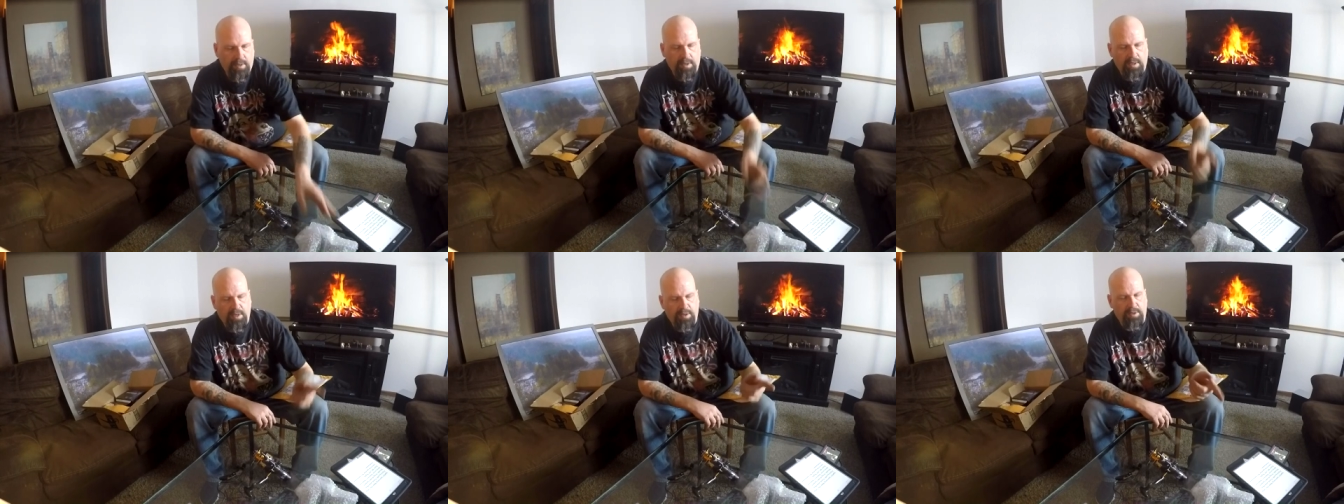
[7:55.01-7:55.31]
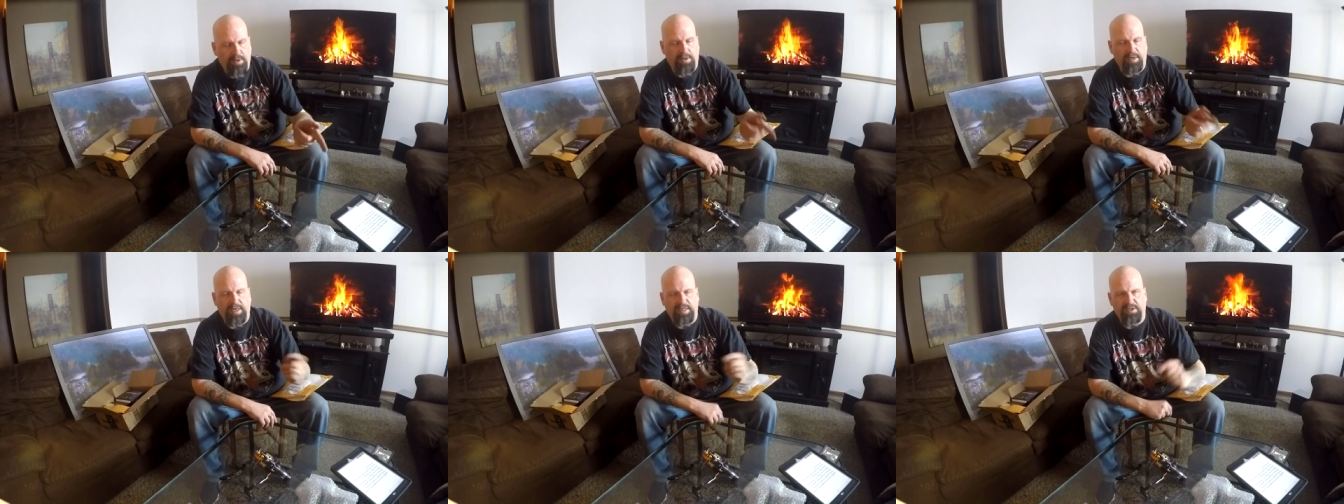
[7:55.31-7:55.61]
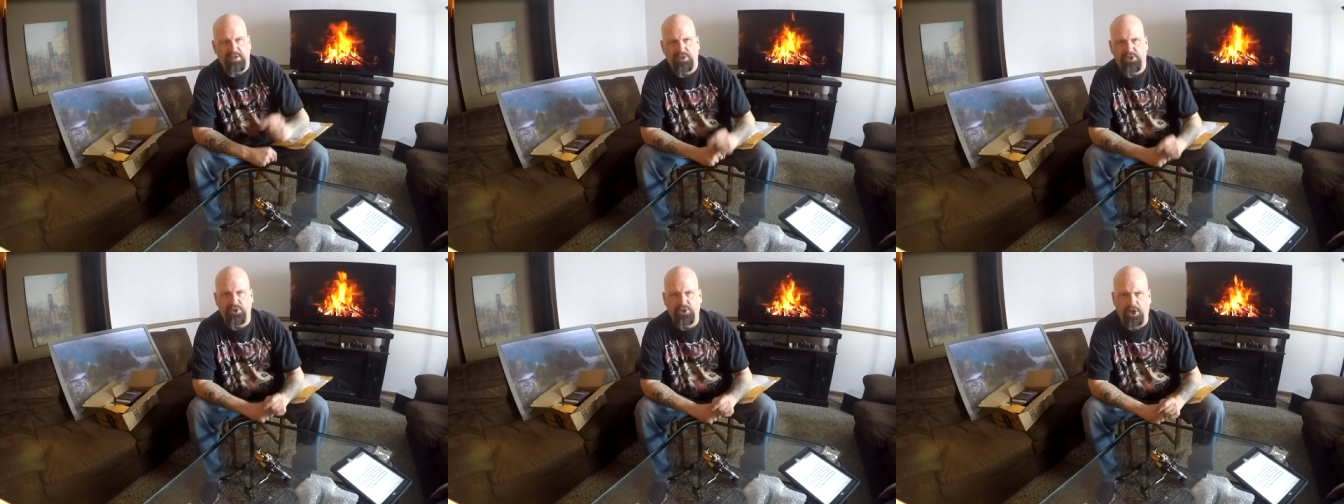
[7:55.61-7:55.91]
They're nice
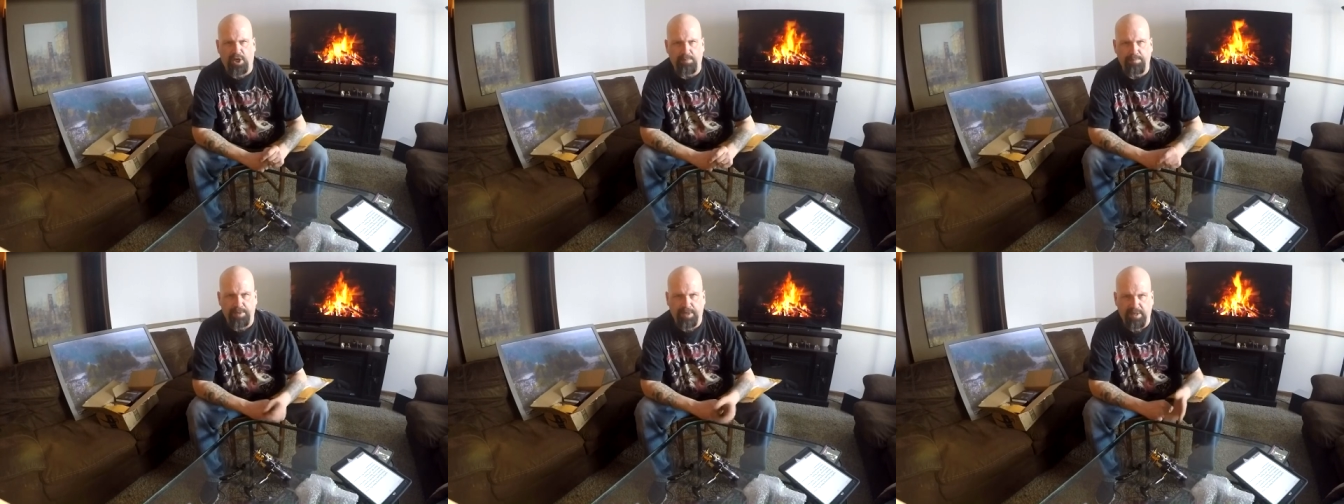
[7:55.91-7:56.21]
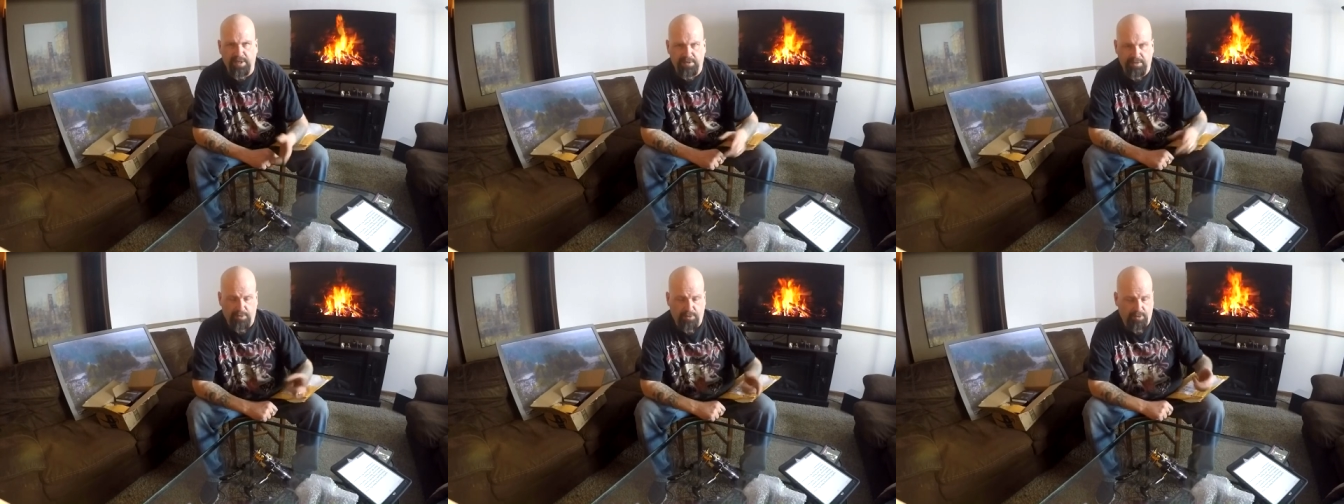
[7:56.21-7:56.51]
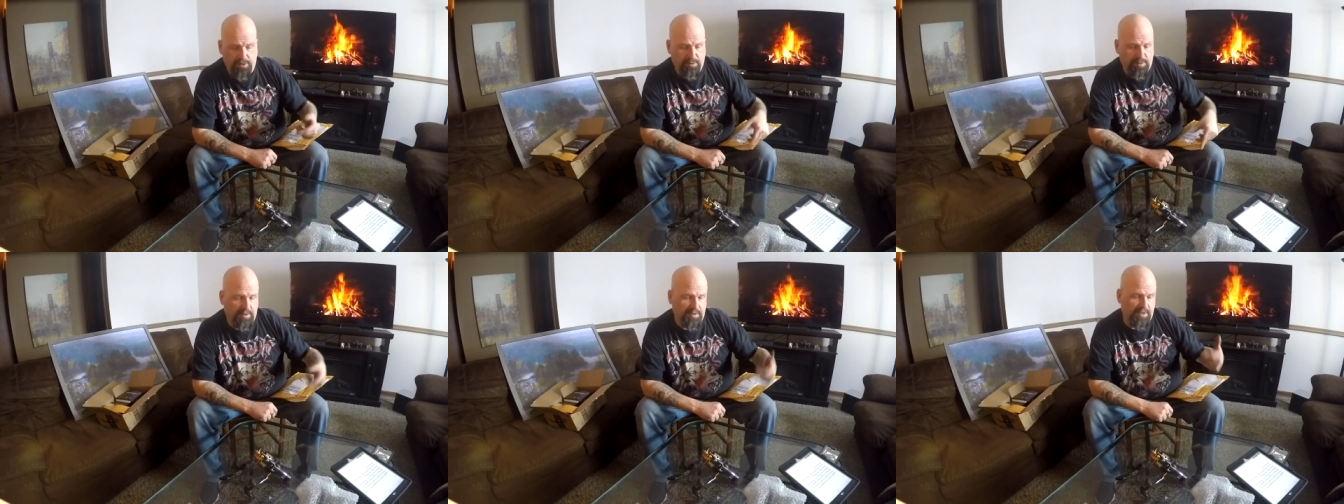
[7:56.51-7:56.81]
and sharp because, of
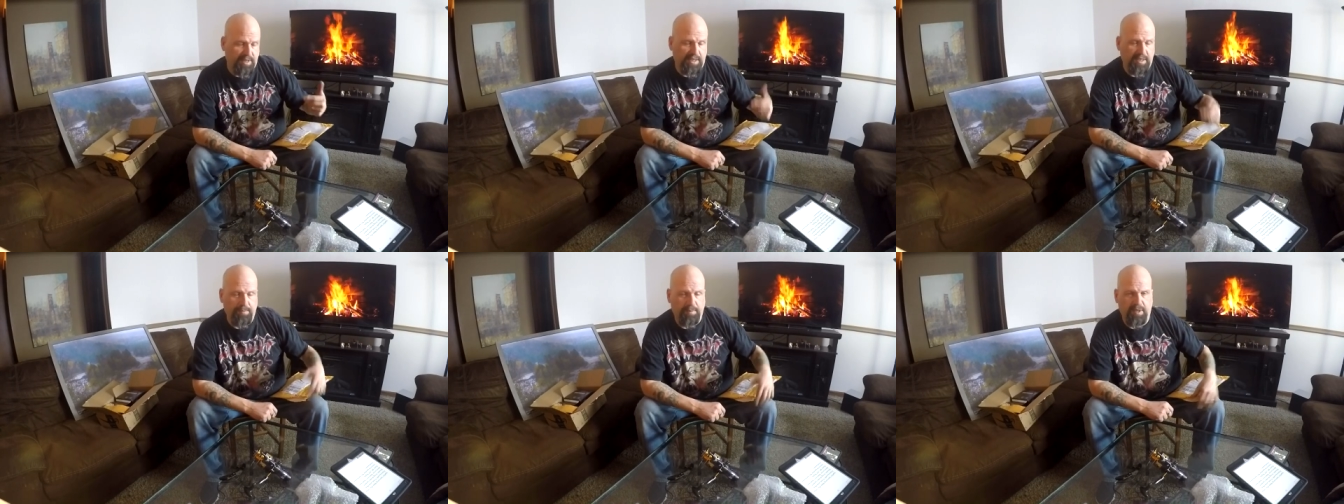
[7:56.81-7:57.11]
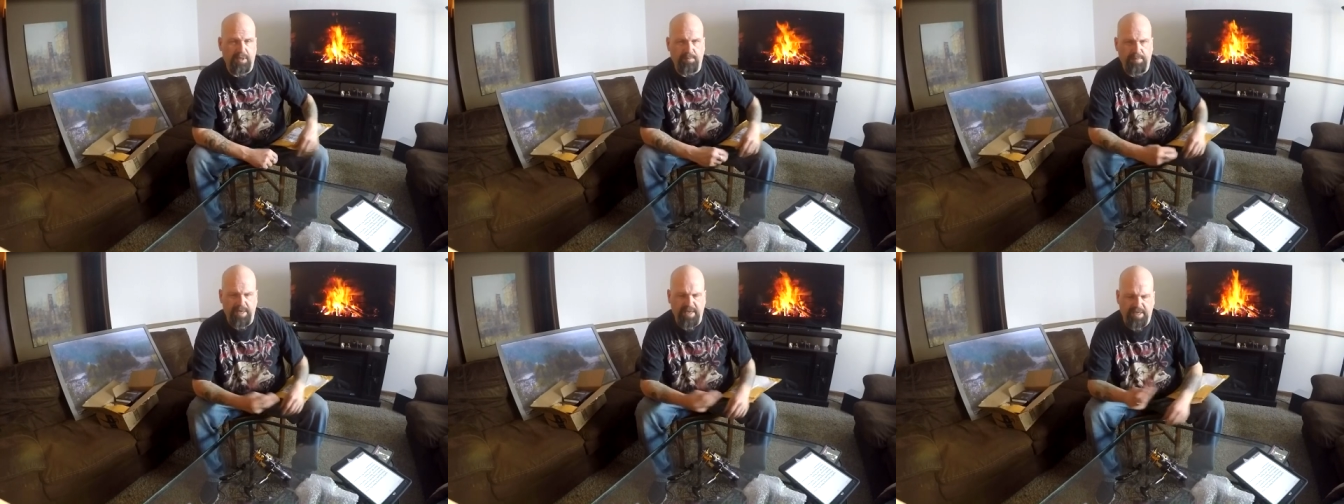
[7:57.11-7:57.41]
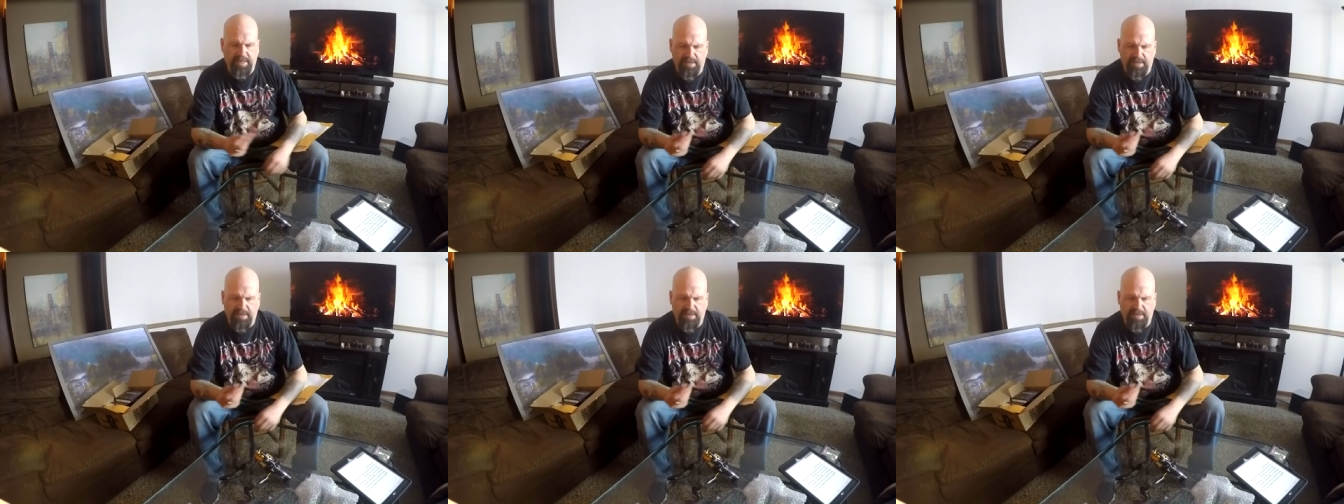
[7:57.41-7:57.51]
course, when I was taking them out of the bag,